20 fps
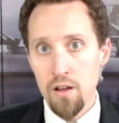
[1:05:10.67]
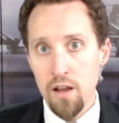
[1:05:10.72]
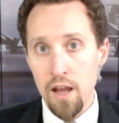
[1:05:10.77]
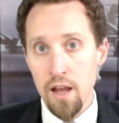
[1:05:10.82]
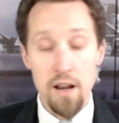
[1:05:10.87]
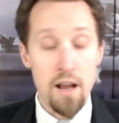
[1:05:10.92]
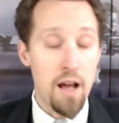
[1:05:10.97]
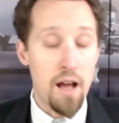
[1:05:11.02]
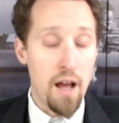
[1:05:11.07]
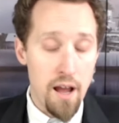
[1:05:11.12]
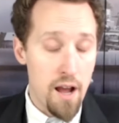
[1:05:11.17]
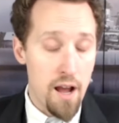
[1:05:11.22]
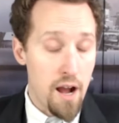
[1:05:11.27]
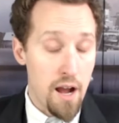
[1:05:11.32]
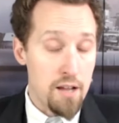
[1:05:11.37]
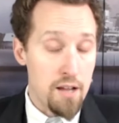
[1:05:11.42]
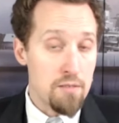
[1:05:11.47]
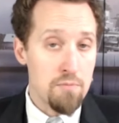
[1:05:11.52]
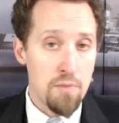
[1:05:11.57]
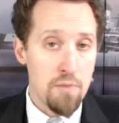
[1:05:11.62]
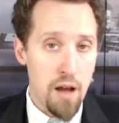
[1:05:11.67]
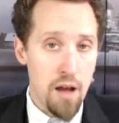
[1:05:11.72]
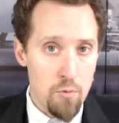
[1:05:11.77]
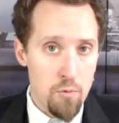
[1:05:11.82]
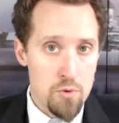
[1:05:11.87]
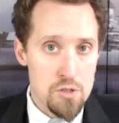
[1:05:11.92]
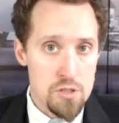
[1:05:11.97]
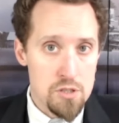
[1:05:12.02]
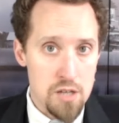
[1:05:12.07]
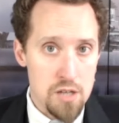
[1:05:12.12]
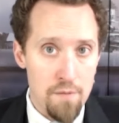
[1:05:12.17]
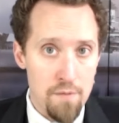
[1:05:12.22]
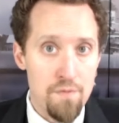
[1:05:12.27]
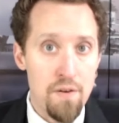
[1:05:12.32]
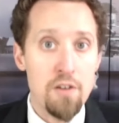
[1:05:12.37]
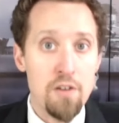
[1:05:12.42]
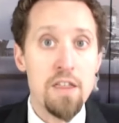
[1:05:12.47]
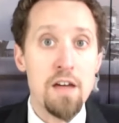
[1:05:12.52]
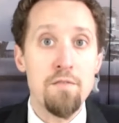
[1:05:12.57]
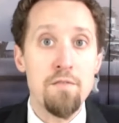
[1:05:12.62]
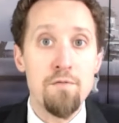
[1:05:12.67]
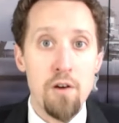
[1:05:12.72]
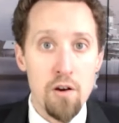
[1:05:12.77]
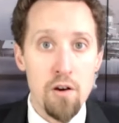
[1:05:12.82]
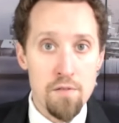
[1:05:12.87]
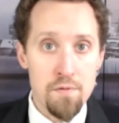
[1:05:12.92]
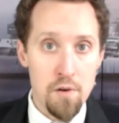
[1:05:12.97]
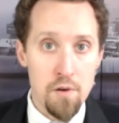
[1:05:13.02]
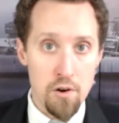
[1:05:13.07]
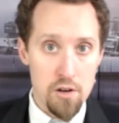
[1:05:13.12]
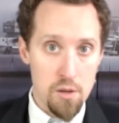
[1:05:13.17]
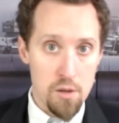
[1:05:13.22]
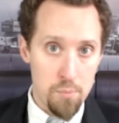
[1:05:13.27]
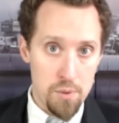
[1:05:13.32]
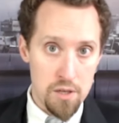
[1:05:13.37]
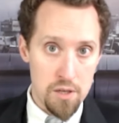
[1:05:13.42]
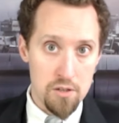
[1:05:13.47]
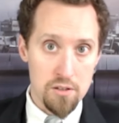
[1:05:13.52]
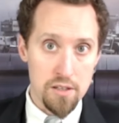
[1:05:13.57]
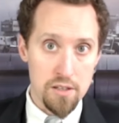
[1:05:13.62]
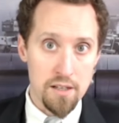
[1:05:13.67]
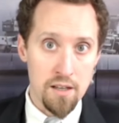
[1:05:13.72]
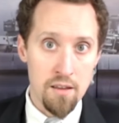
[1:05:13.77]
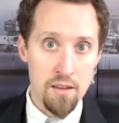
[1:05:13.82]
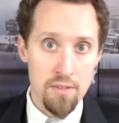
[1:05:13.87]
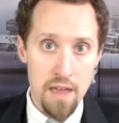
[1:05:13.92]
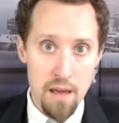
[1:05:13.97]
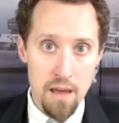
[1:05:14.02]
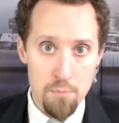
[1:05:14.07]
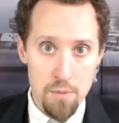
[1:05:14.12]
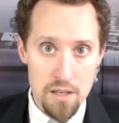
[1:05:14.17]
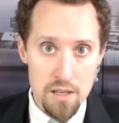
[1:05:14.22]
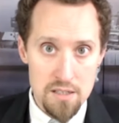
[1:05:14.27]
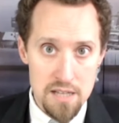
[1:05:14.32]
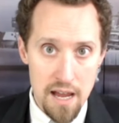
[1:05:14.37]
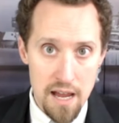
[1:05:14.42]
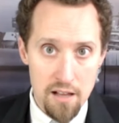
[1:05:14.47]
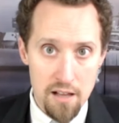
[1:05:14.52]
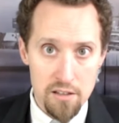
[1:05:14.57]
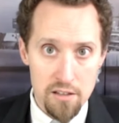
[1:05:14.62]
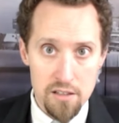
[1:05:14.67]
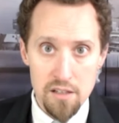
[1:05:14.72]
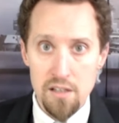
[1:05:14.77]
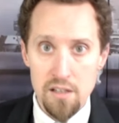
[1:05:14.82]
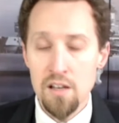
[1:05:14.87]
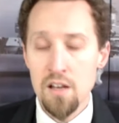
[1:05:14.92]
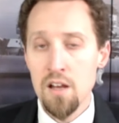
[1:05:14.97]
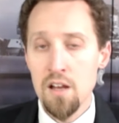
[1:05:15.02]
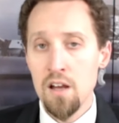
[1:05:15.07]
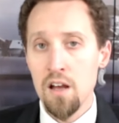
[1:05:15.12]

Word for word: And I, I, I was, I found that very, very appealing, that mentality,